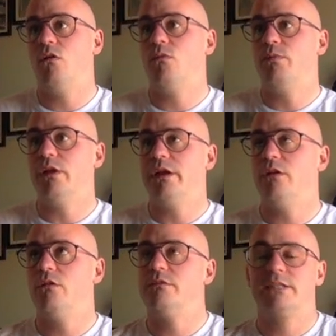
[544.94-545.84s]

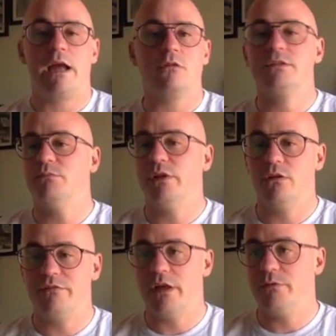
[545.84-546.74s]
player scouts and
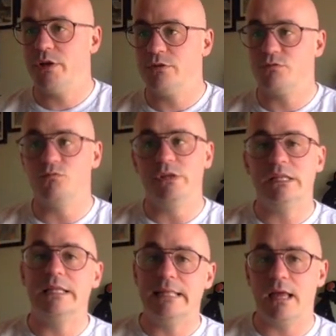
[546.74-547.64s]
player evaluators
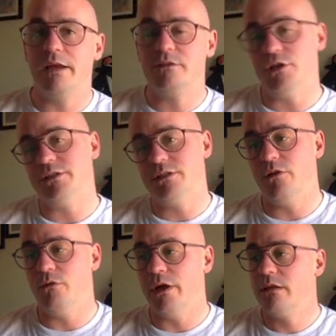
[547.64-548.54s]
really like Jason
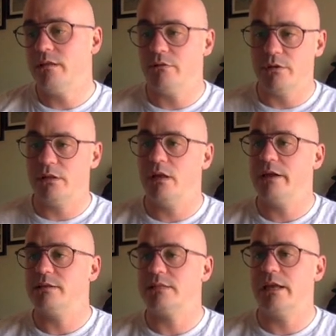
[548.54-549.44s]
Owe. They really
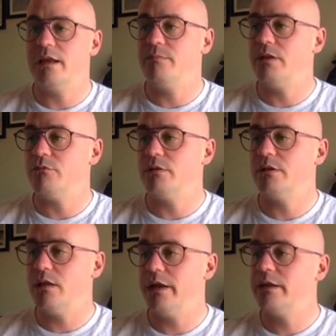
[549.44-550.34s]
like his game. They really
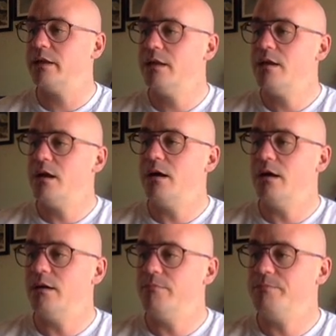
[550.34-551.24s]
like
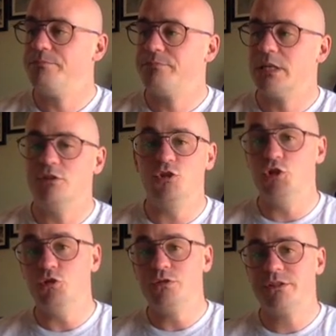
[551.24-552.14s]
his
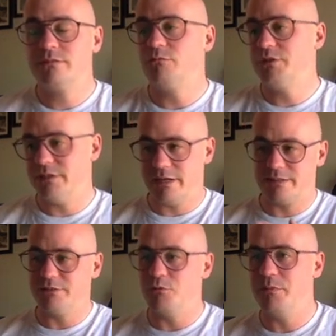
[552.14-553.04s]
juice, which is
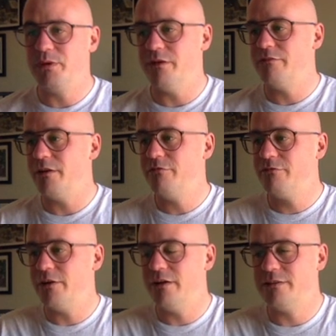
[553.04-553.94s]
actually what
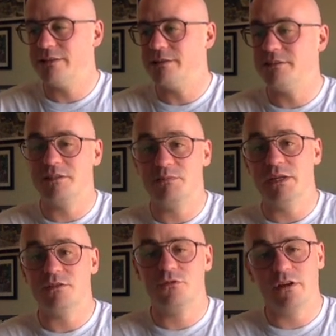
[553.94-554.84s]
PFF says is his
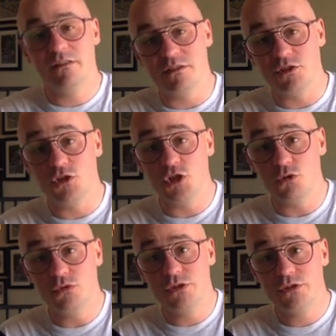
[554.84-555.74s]
biggest strength is
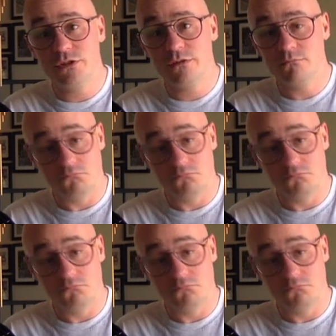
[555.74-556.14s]
juice.